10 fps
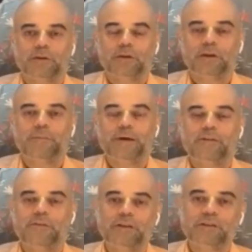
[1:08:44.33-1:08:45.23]
in
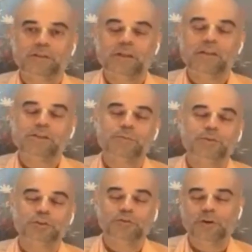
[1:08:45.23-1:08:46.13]
many ways, in his
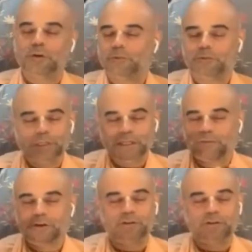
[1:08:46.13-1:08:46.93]
spiritual form, whatever.